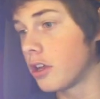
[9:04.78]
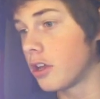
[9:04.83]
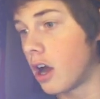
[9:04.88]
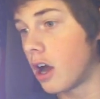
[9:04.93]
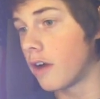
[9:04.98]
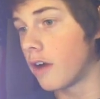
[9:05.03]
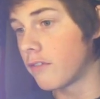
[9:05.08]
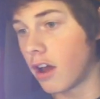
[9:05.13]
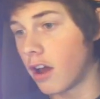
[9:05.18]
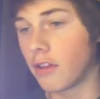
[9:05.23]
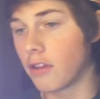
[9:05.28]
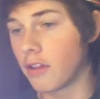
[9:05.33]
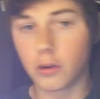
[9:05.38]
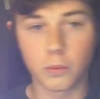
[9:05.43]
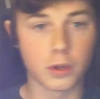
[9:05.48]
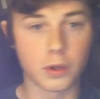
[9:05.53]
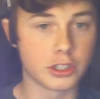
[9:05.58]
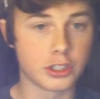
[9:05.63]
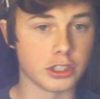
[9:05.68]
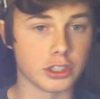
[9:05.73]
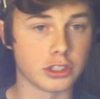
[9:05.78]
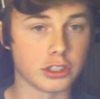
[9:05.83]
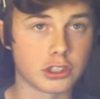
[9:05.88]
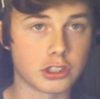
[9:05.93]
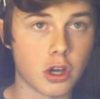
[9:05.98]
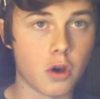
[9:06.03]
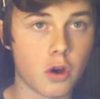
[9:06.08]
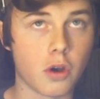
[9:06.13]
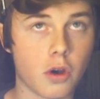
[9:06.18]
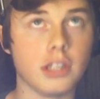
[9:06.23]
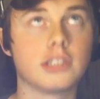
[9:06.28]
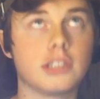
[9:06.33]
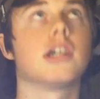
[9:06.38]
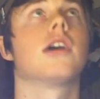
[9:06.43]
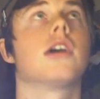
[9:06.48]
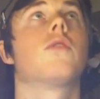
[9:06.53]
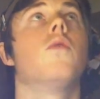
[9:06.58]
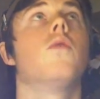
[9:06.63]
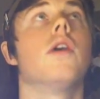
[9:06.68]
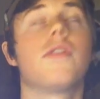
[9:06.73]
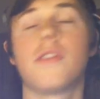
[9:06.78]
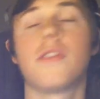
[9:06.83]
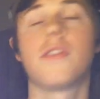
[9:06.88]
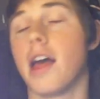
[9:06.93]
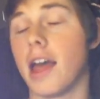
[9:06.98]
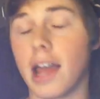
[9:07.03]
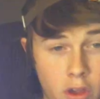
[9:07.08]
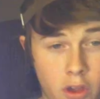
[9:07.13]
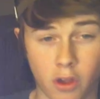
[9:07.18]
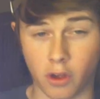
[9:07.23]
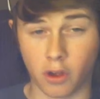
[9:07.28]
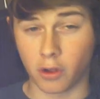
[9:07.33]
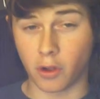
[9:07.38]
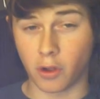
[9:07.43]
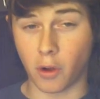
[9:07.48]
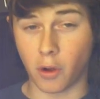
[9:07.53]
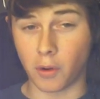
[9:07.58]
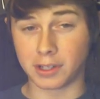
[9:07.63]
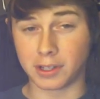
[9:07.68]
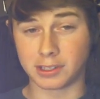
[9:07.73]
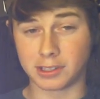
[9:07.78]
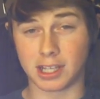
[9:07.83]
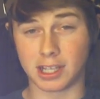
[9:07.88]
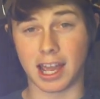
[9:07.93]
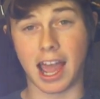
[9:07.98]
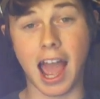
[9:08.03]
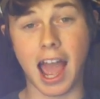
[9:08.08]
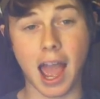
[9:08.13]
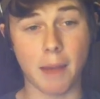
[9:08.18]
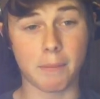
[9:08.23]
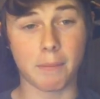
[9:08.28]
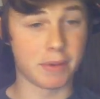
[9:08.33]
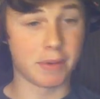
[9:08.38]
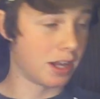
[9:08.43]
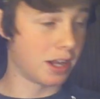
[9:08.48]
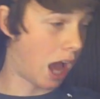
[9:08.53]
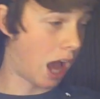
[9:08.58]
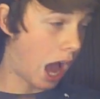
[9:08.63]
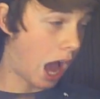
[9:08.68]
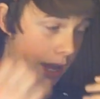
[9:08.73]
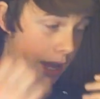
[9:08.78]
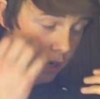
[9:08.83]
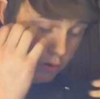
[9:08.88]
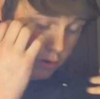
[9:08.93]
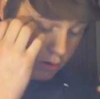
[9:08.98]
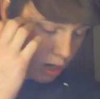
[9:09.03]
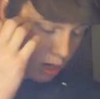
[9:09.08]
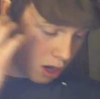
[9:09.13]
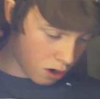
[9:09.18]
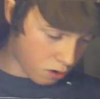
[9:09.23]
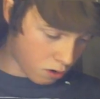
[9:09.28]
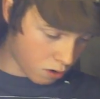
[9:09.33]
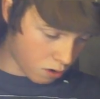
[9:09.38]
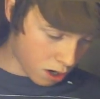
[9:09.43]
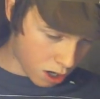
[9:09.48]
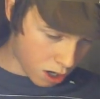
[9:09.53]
off other witches, so it's like, what the heck is going to happen? I don't know.